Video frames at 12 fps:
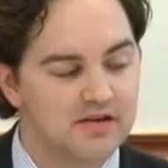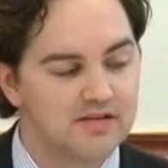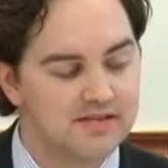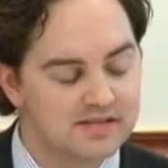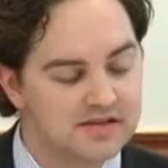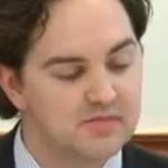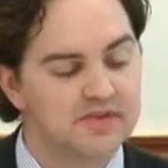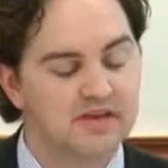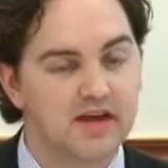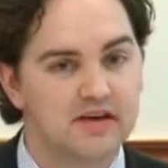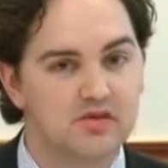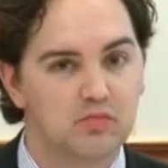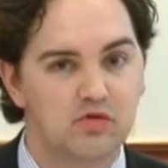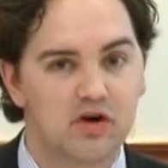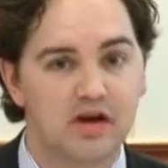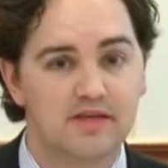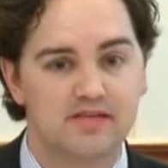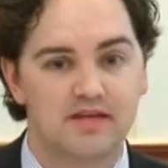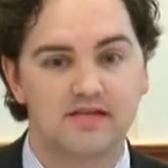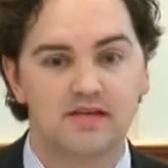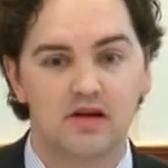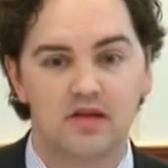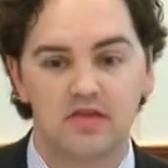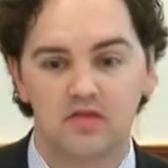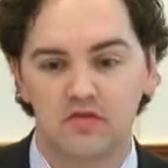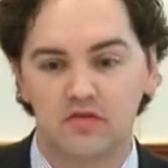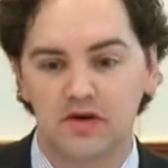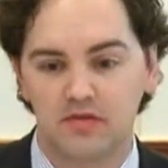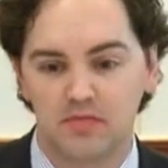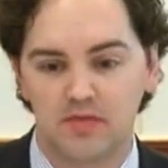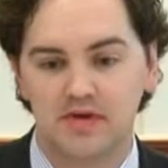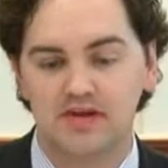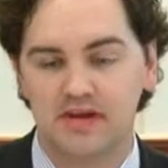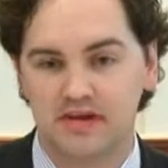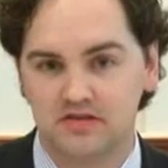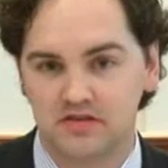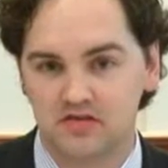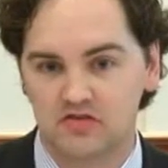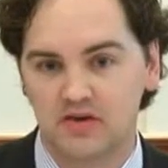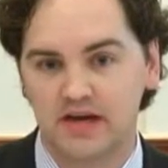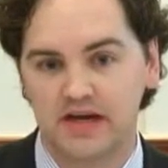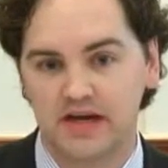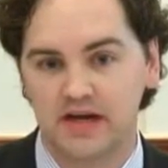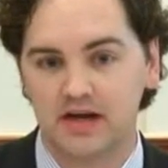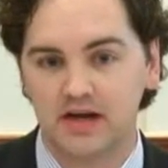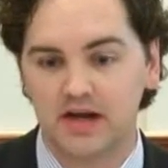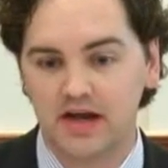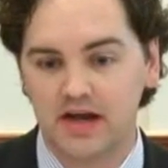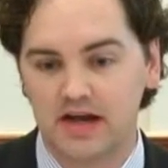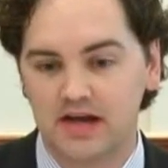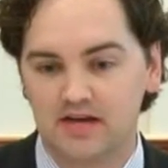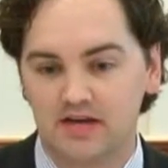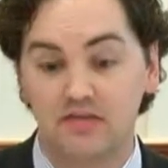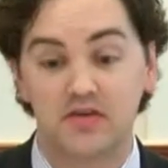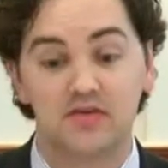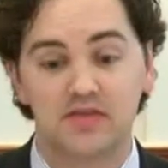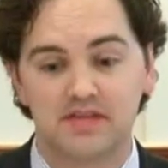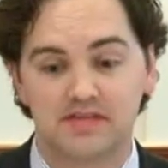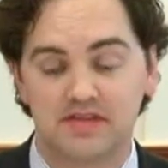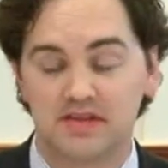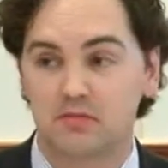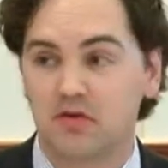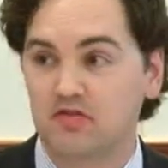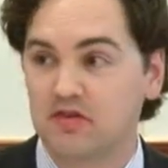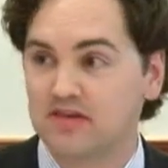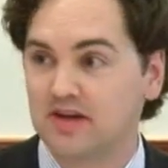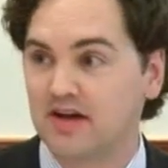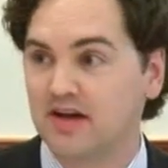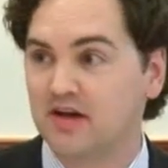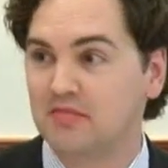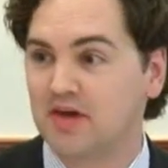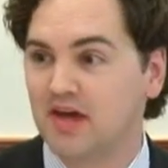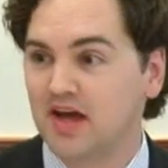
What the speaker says: system selection process on through implementation training and living with the system over time.